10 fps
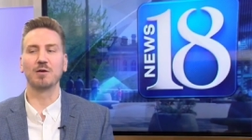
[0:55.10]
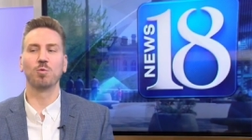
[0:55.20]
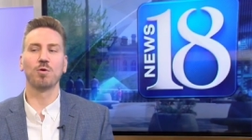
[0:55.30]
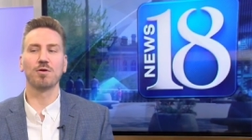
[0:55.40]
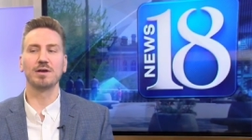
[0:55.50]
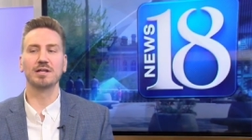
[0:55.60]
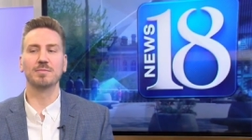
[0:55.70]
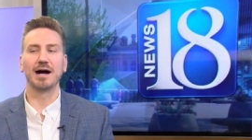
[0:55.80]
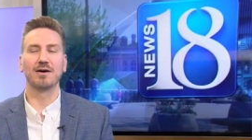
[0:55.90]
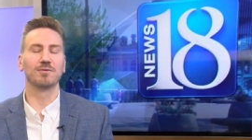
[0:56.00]
I worried
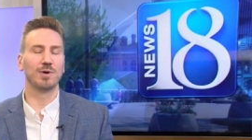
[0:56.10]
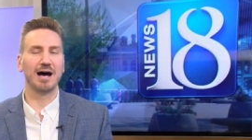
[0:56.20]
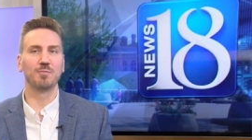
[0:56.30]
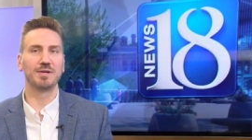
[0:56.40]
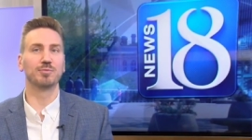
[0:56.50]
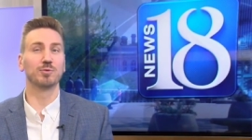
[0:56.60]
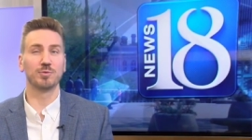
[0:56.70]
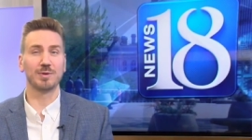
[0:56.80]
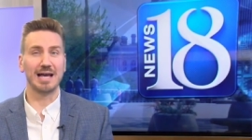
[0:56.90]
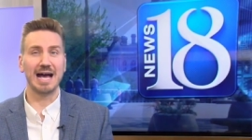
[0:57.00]
about how people
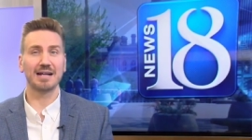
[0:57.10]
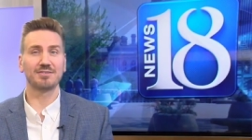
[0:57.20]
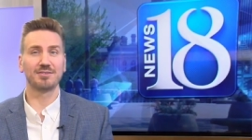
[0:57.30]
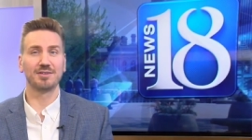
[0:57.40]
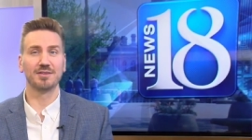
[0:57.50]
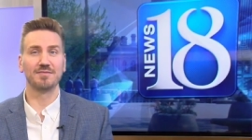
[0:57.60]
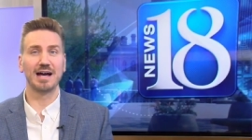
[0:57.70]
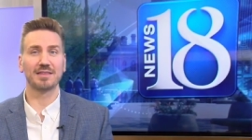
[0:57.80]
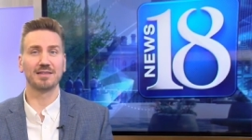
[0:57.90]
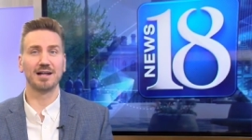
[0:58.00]
would react to the
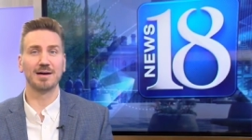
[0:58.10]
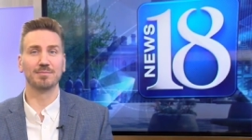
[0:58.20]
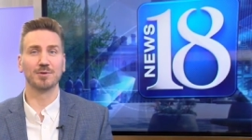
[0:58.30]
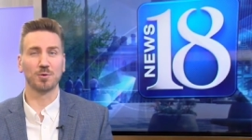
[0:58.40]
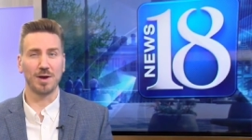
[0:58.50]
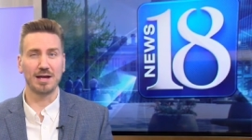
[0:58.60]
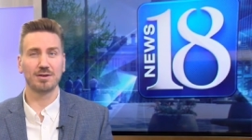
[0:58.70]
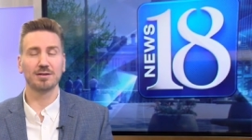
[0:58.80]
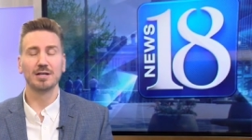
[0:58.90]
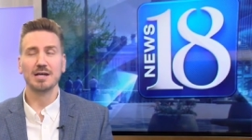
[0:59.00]
fact that I'm a
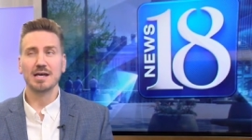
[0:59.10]
writer.